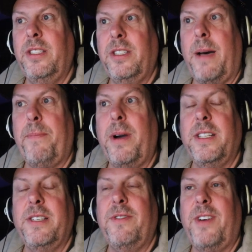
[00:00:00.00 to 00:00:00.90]
Stop
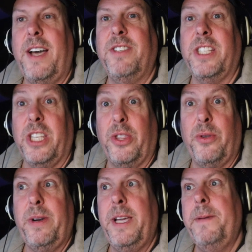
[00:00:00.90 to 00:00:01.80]
price is
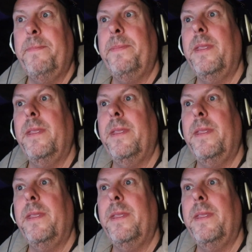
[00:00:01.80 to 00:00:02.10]
563.